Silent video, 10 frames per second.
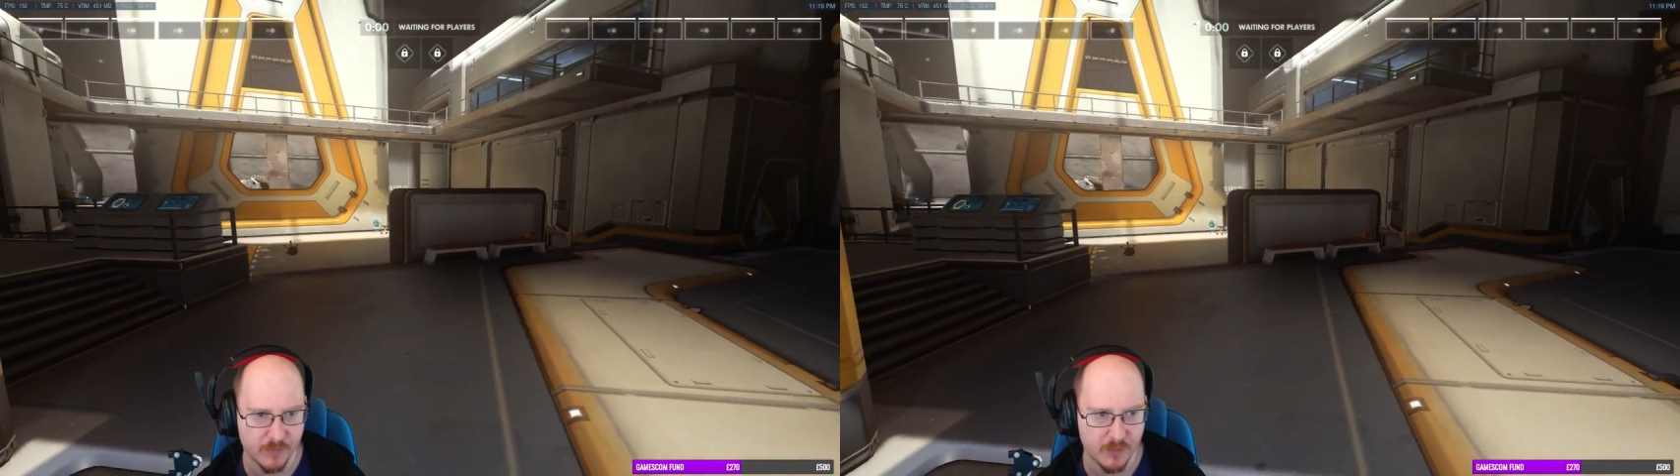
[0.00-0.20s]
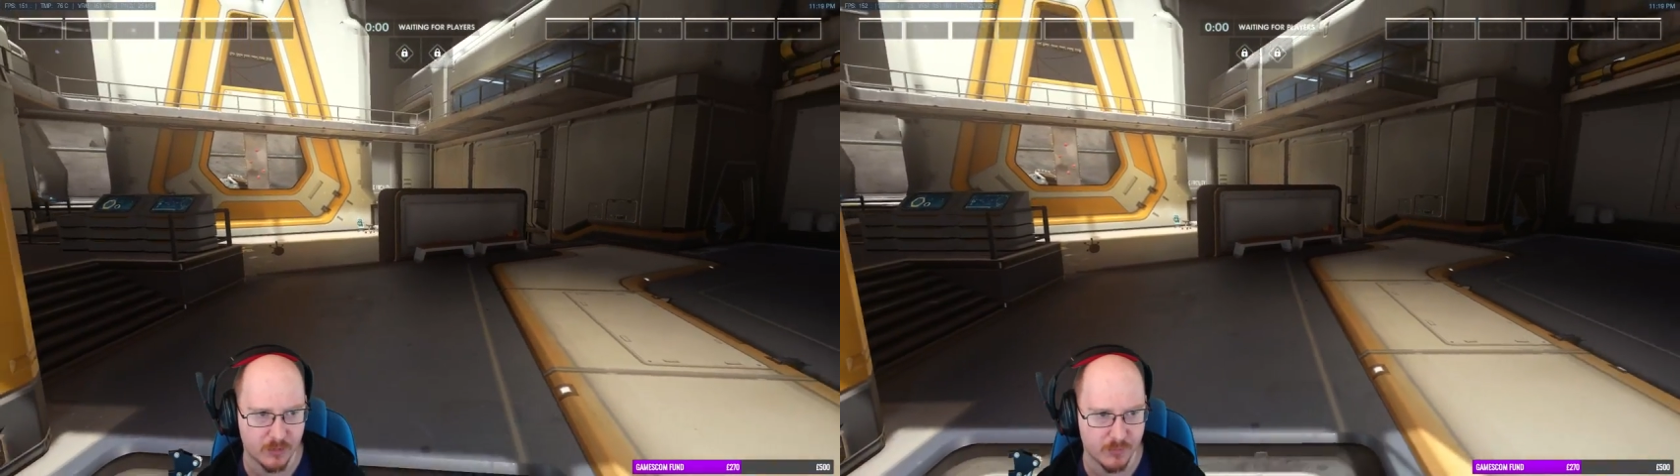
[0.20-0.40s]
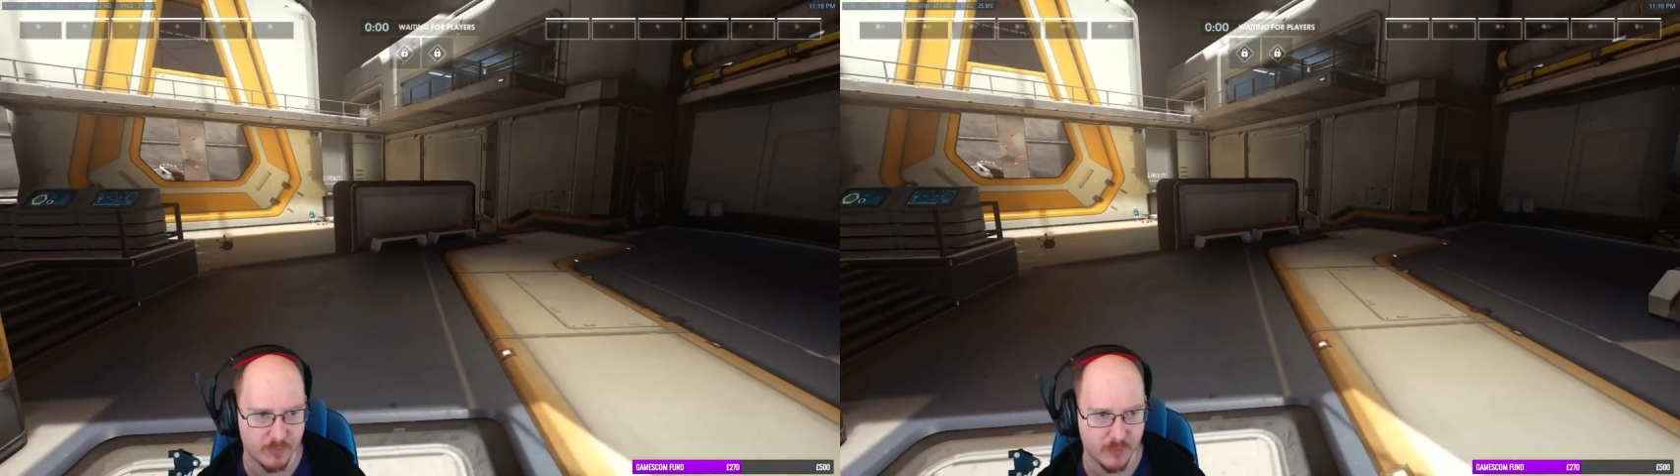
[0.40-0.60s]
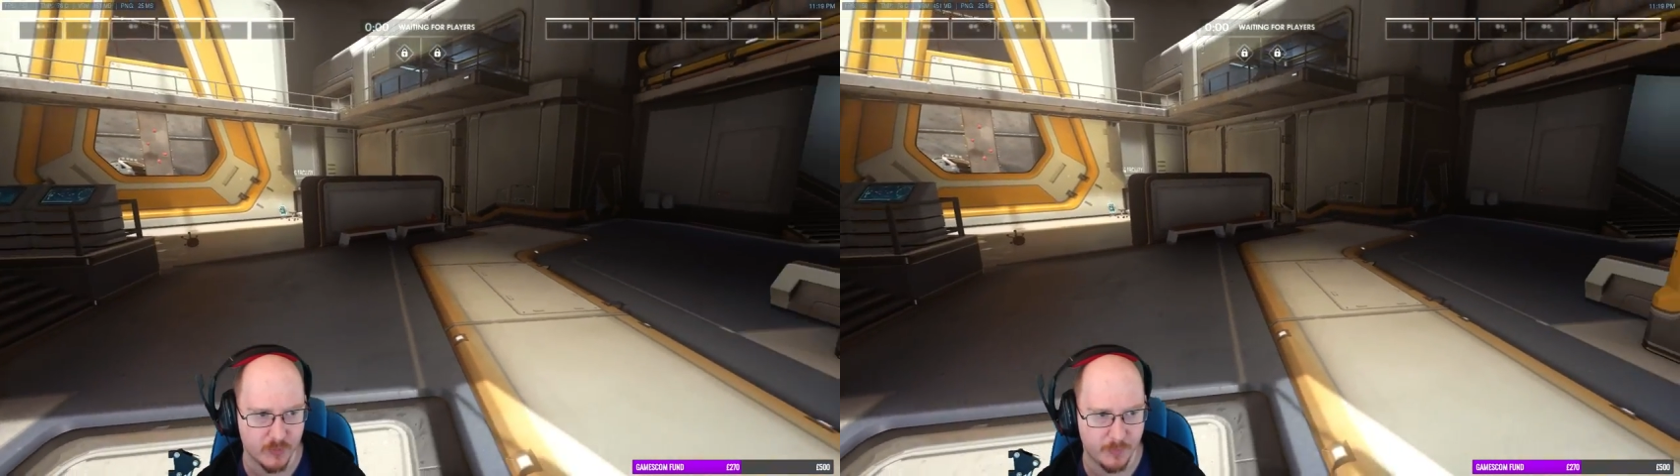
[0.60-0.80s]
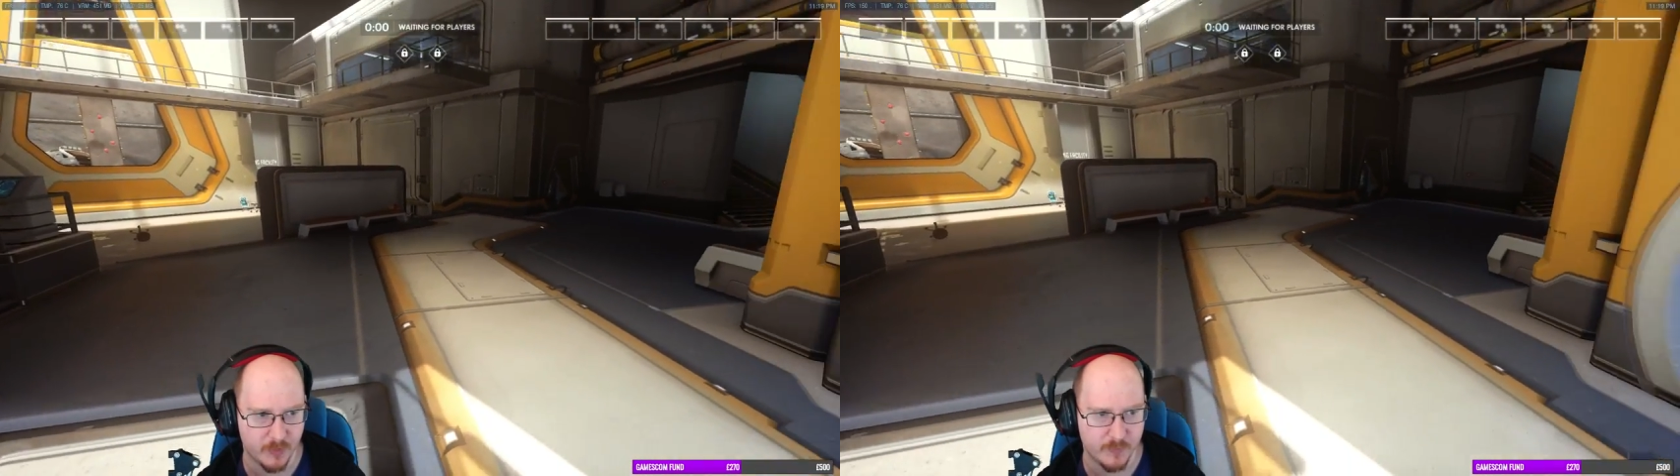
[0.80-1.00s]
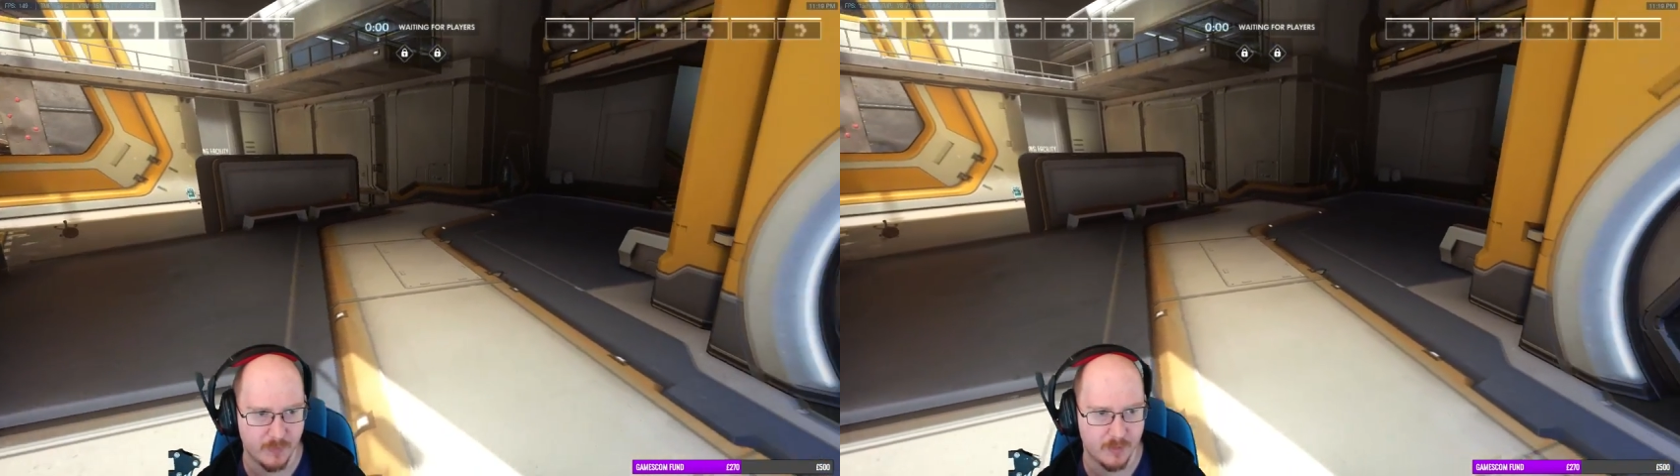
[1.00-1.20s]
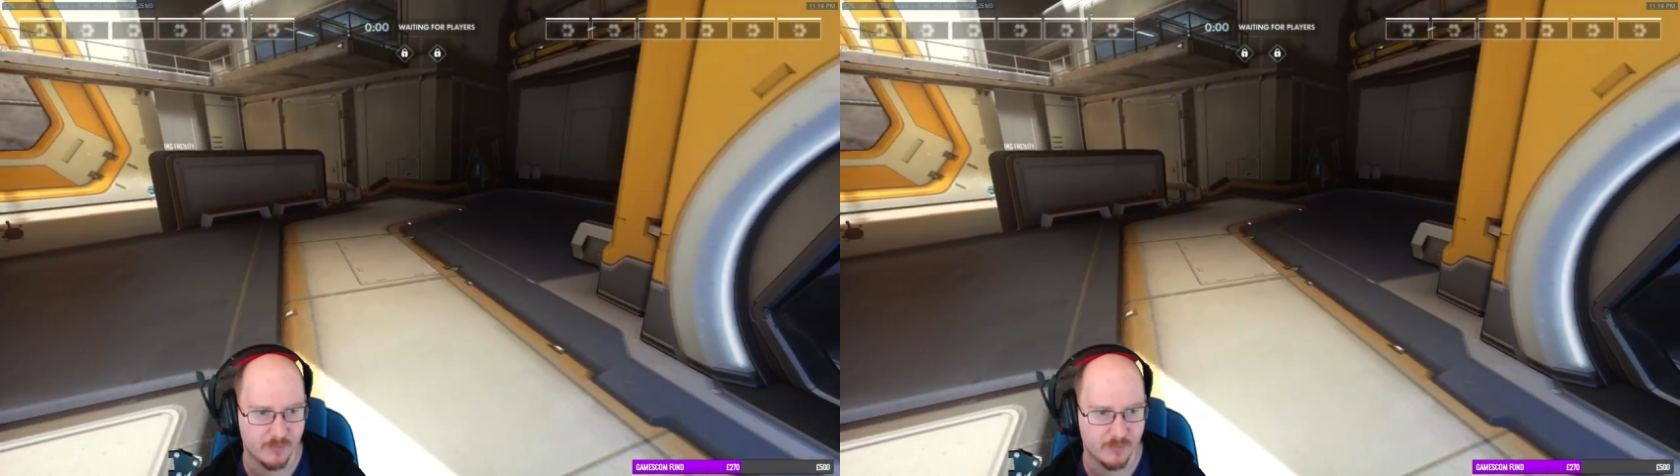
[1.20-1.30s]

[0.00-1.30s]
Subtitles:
of these 3 routes are possible.